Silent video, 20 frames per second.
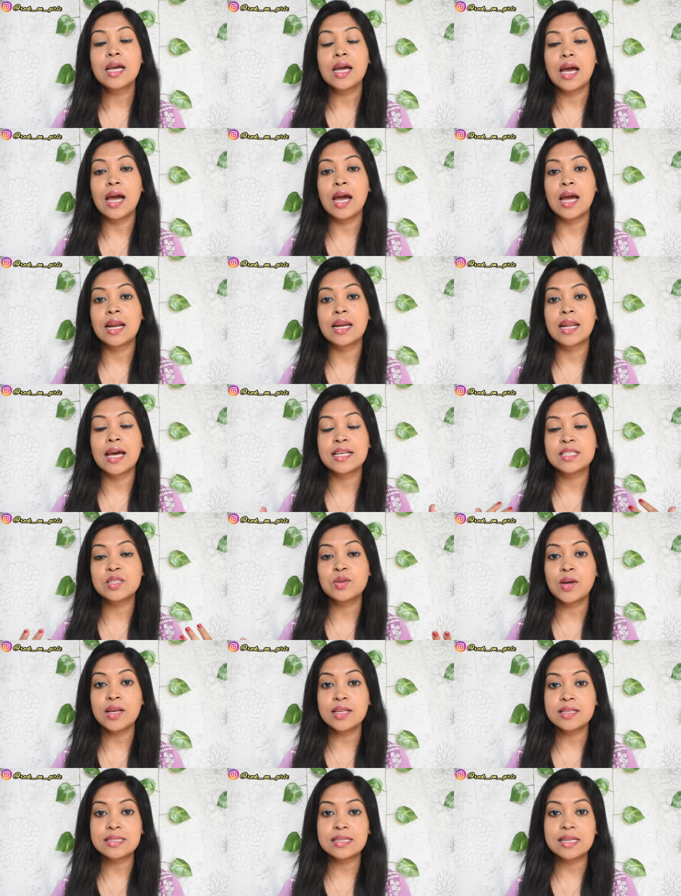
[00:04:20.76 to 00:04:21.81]
and as you
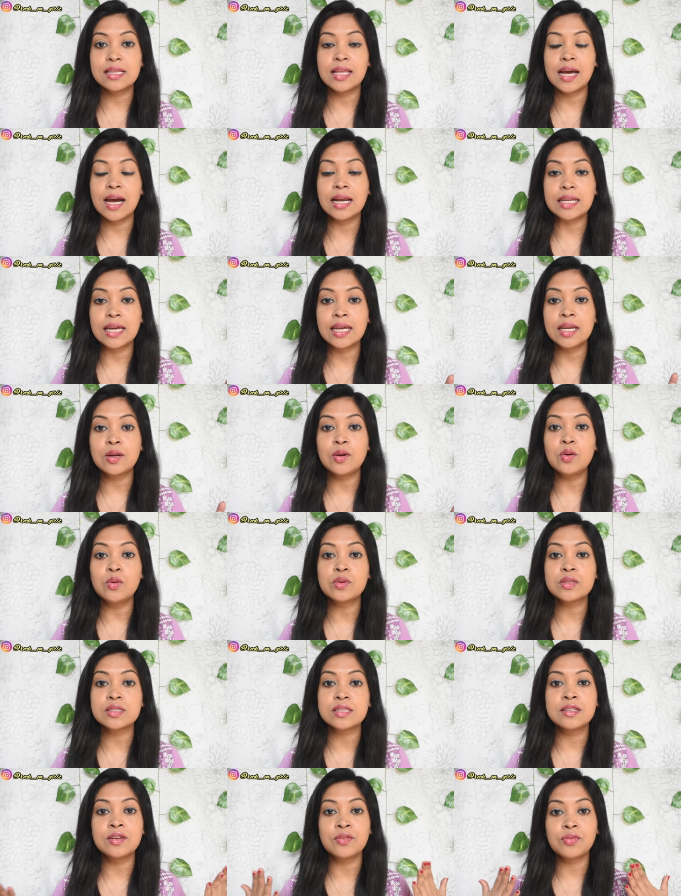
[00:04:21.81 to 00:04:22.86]
can see that it
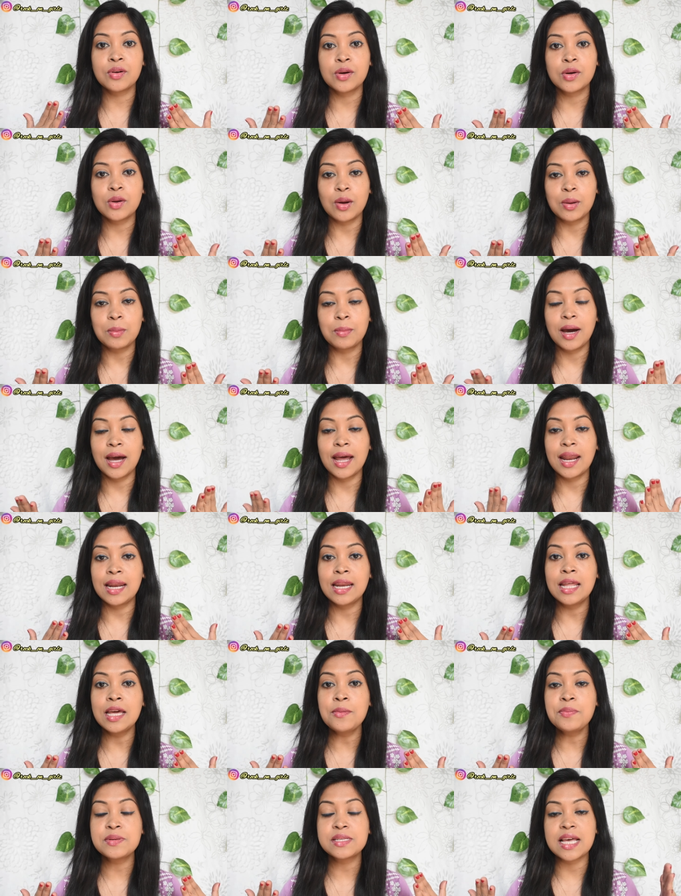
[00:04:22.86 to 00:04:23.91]
looks different on my
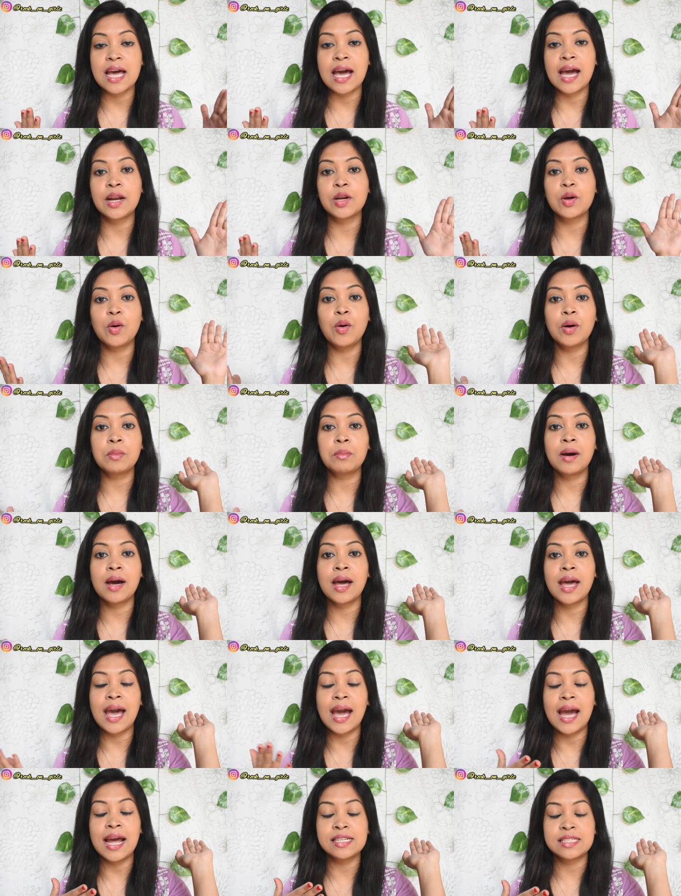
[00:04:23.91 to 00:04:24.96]
lips and on my
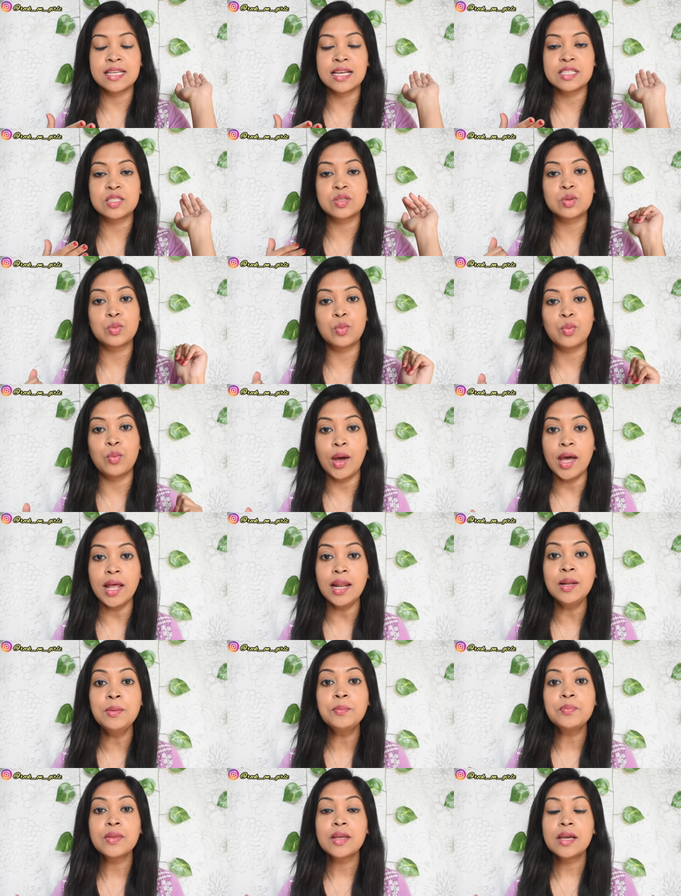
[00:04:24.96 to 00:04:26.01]
hands as
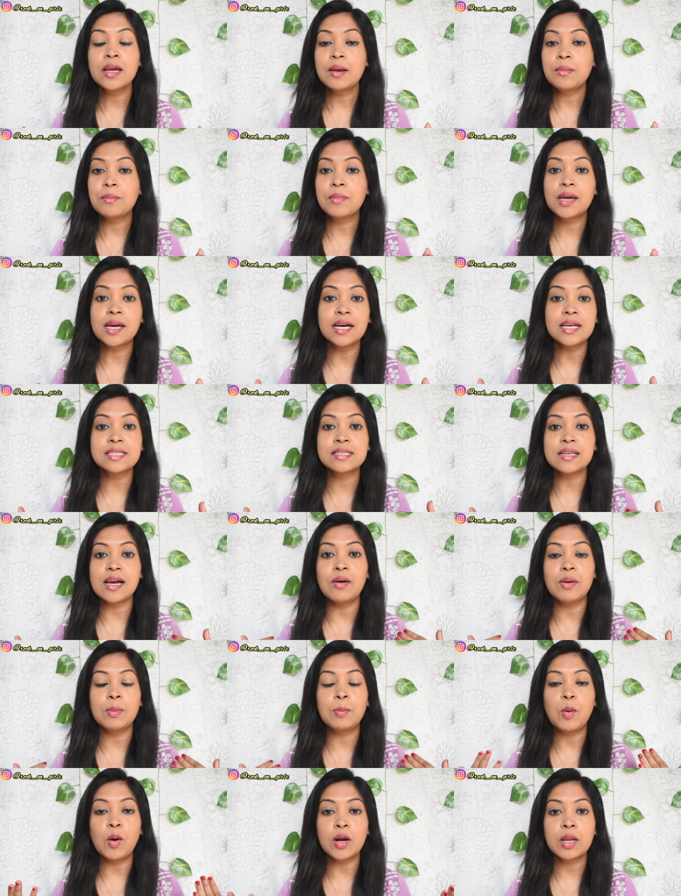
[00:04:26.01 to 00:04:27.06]
well because
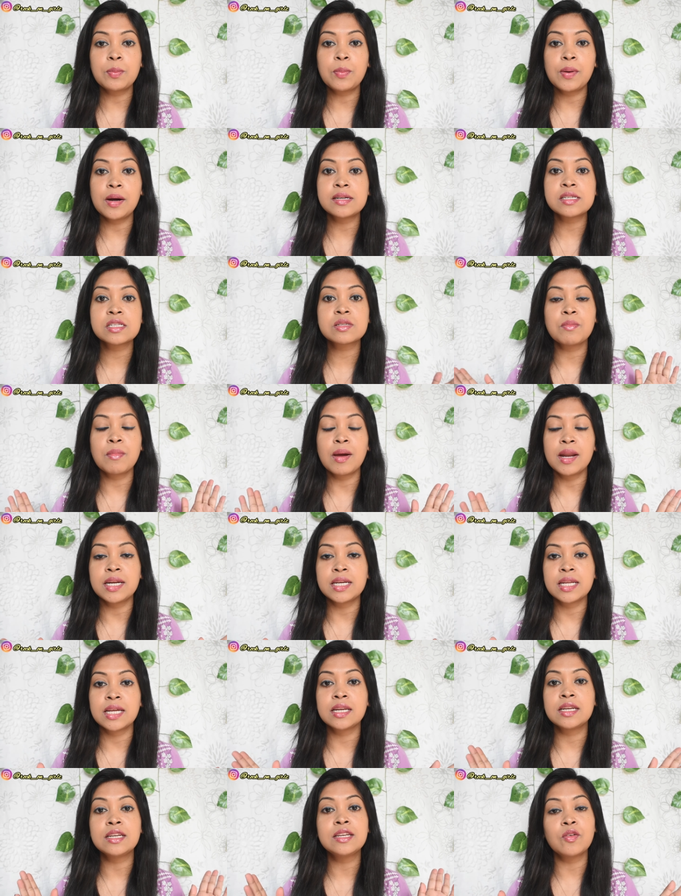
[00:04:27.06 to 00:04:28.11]
our body parts
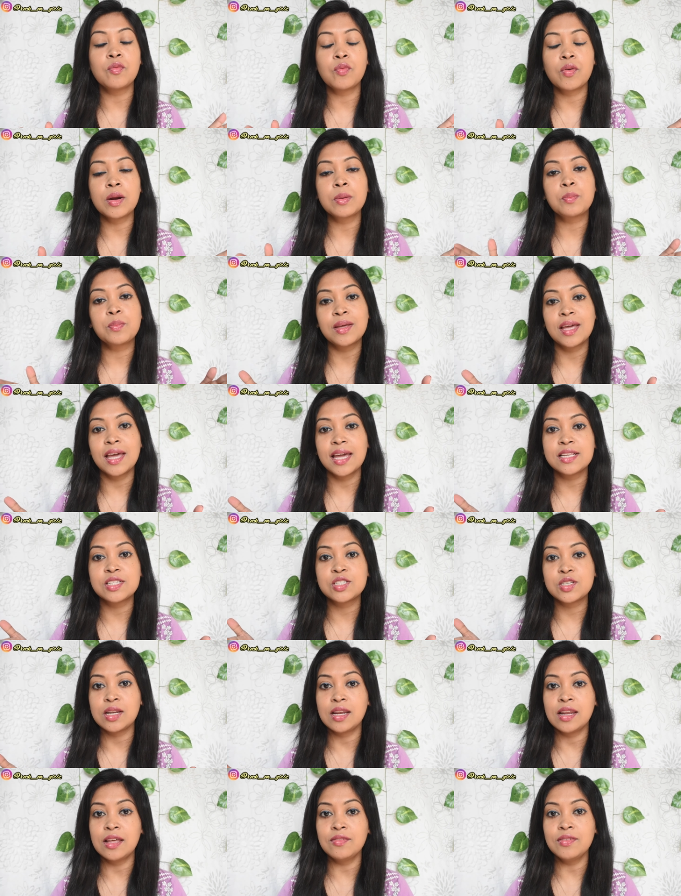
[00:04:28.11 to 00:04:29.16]
maintain different
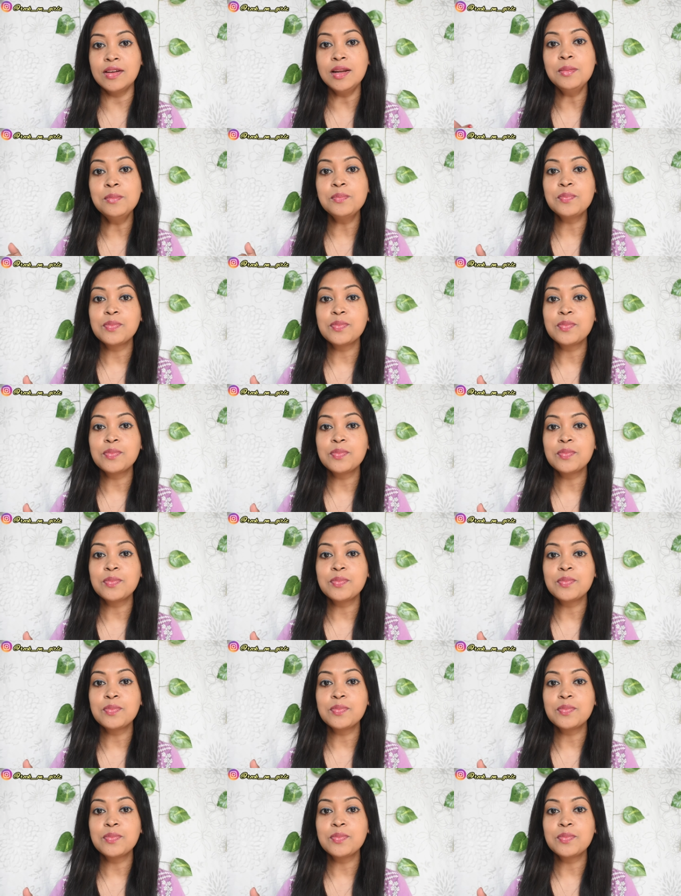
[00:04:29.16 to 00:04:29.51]
pH level